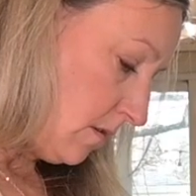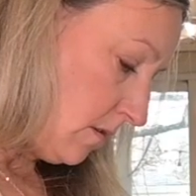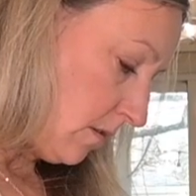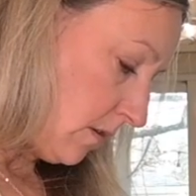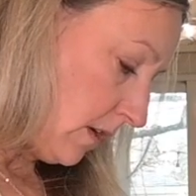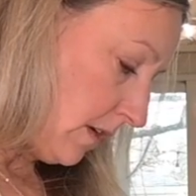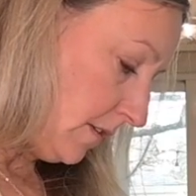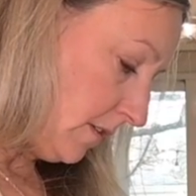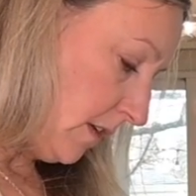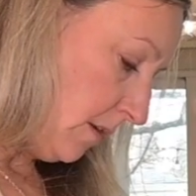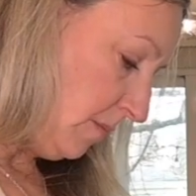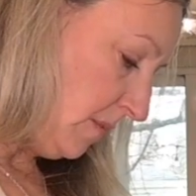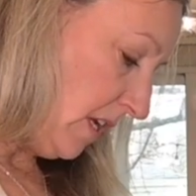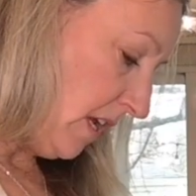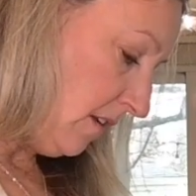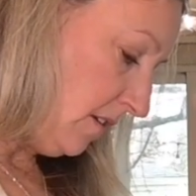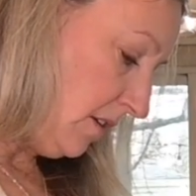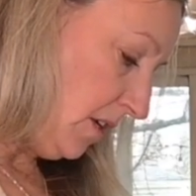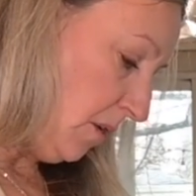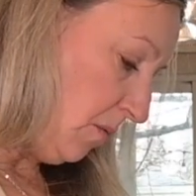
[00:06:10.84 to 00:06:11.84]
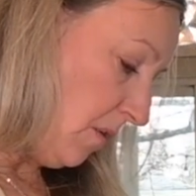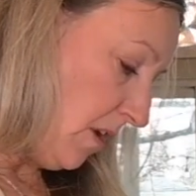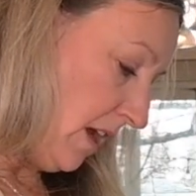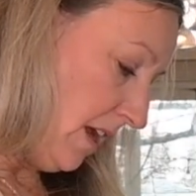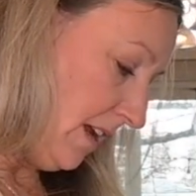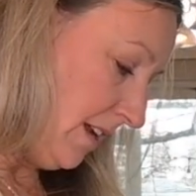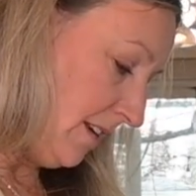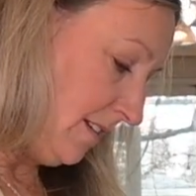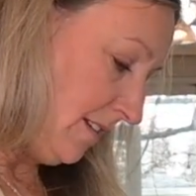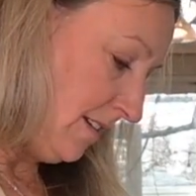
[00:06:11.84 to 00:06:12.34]
Because I'm telling you
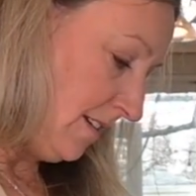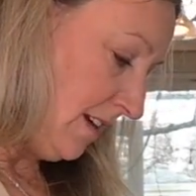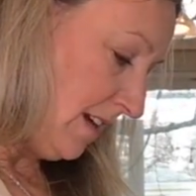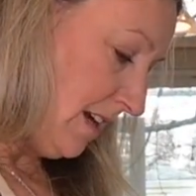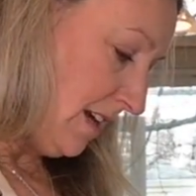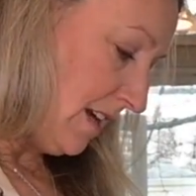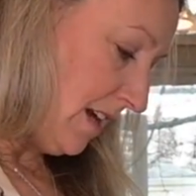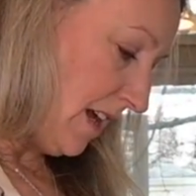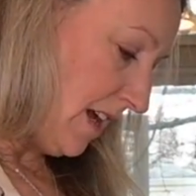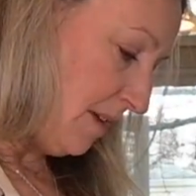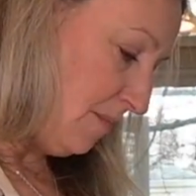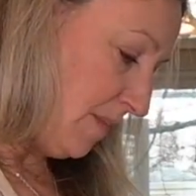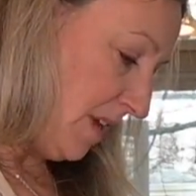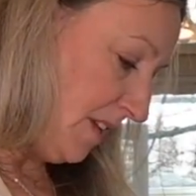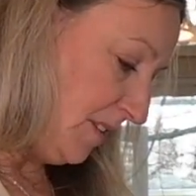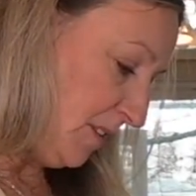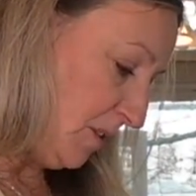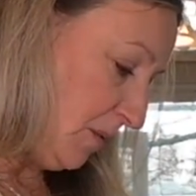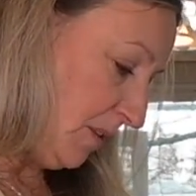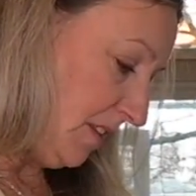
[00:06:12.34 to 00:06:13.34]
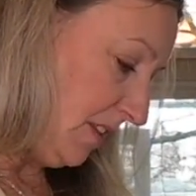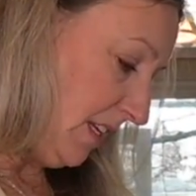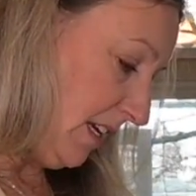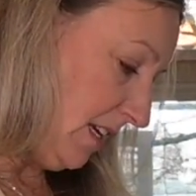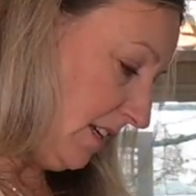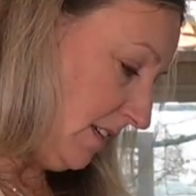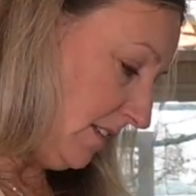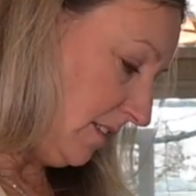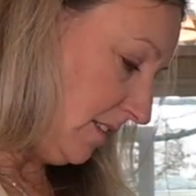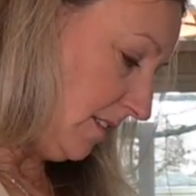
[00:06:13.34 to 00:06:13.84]
what, I messed with
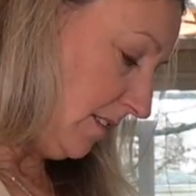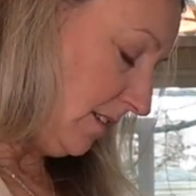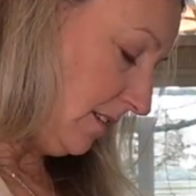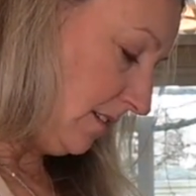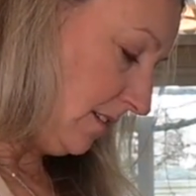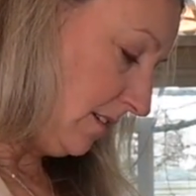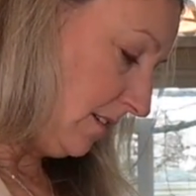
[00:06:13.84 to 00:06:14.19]
these